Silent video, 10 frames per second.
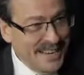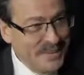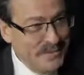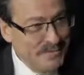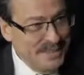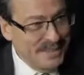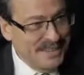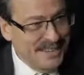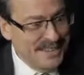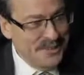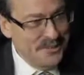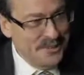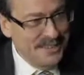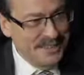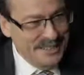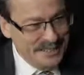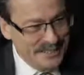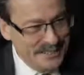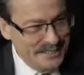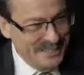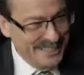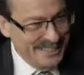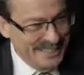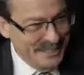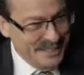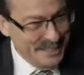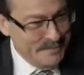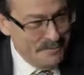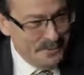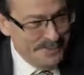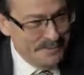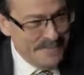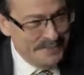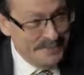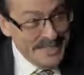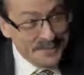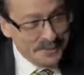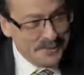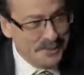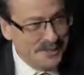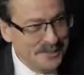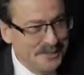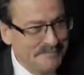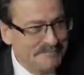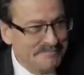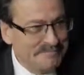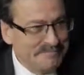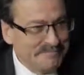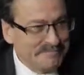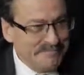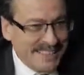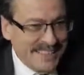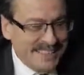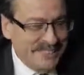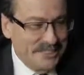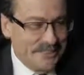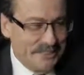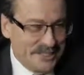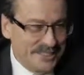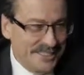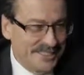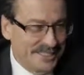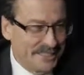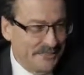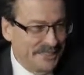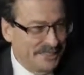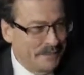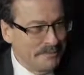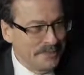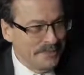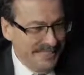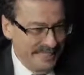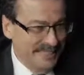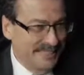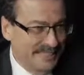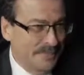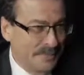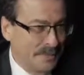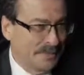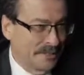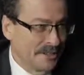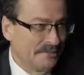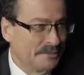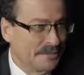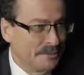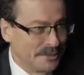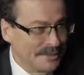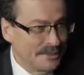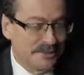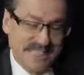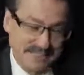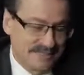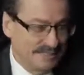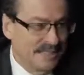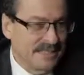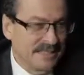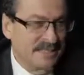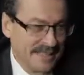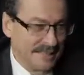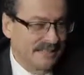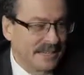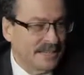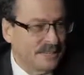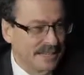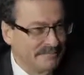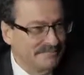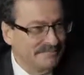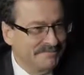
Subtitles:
and you miss your little border where you need to swallow, and your pressure starts building up in your ear, and it becomes uncomfortable. So that's the limit actually.